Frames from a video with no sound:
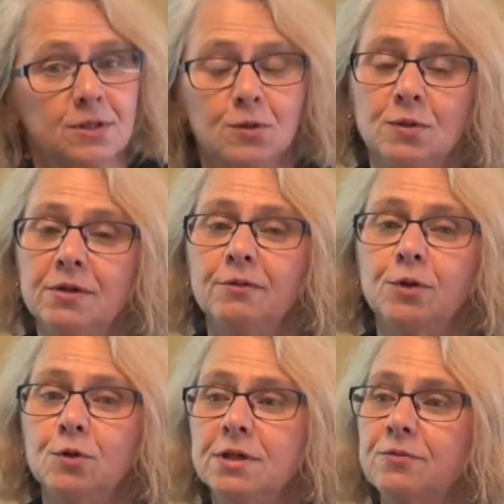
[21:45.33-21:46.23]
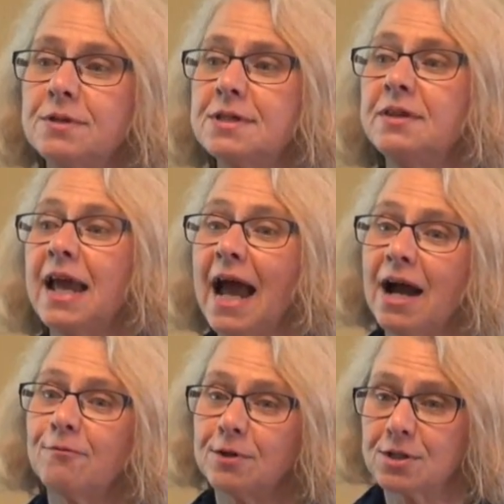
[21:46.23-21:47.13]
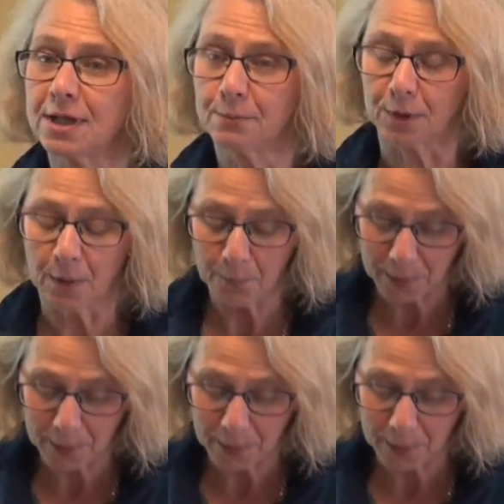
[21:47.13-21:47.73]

So no, no difference in the average number.